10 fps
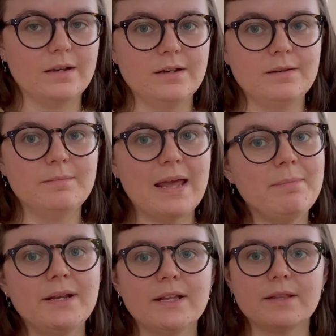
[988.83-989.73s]

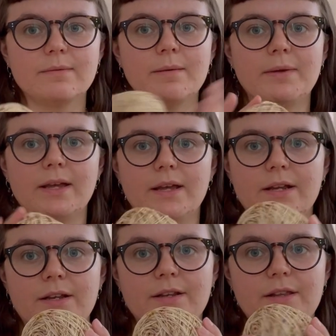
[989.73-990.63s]
maybe knit the ribbing
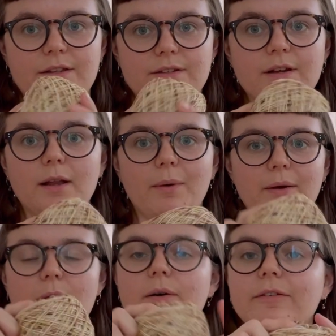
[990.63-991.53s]
in this
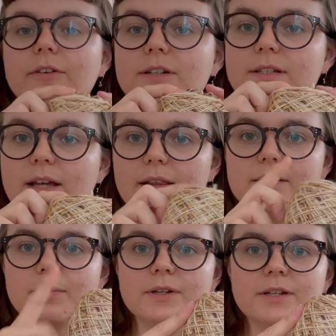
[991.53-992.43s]
colorway. Oh, I forgot to say,
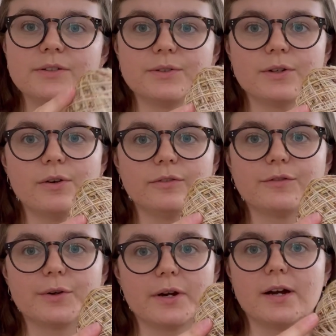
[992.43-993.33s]
this one is called
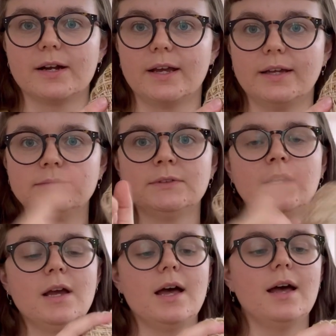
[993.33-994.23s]
Furikake.
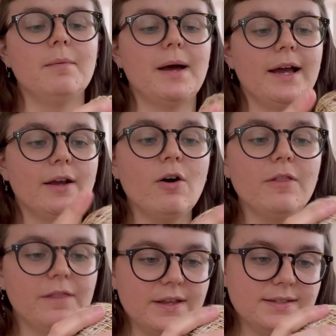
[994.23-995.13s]
I
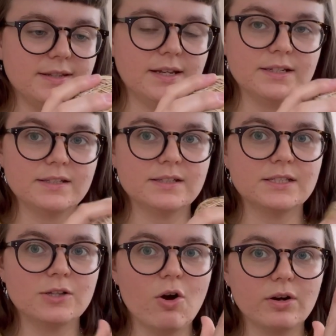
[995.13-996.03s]
got this in a
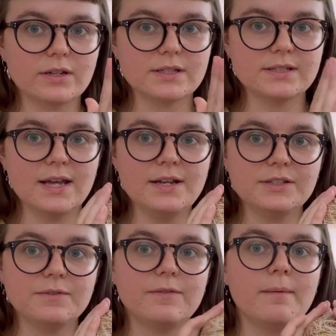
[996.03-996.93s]
sock
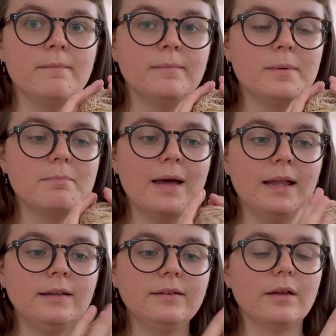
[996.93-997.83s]
set from
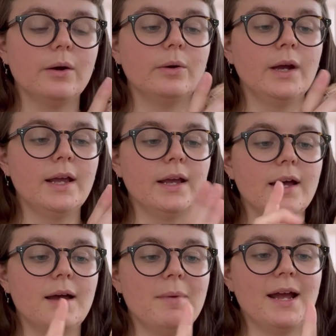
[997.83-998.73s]
Mel, so
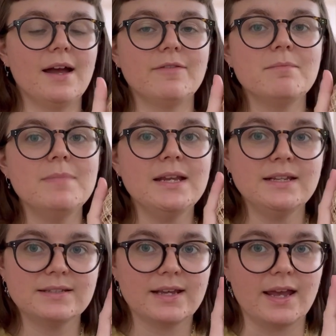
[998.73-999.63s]
I have a mini
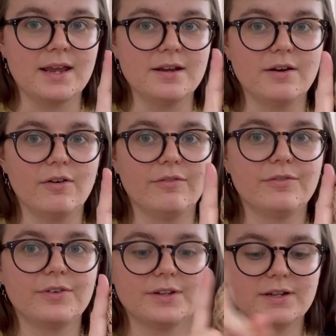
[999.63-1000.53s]
skein of
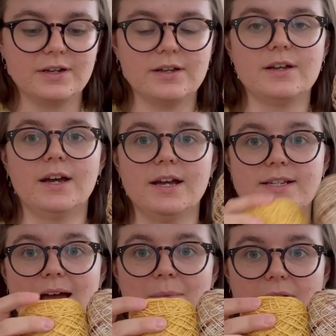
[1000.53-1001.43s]

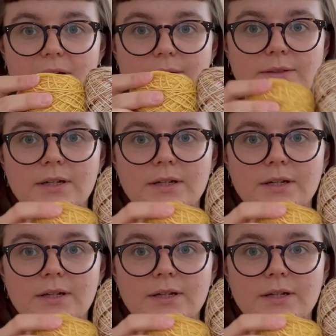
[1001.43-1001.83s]
Tamago,